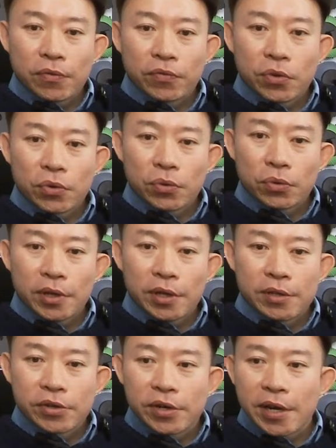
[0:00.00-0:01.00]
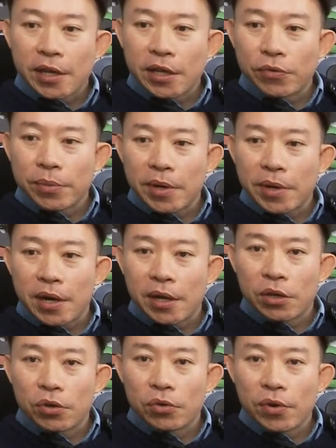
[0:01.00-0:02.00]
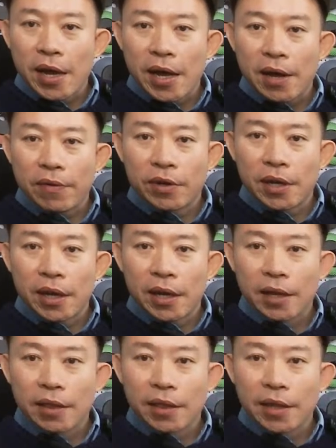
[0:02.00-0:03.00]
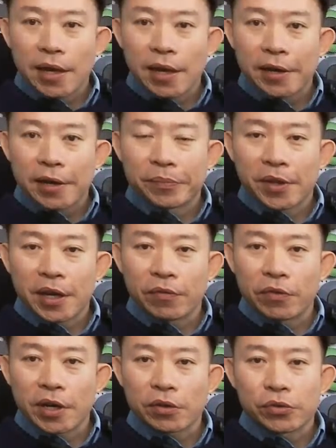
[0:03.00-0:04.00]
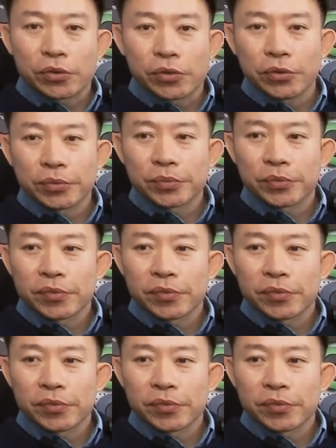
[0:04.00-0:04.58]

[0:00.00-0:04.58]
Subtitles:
Is there any reply you have? And I'd like to.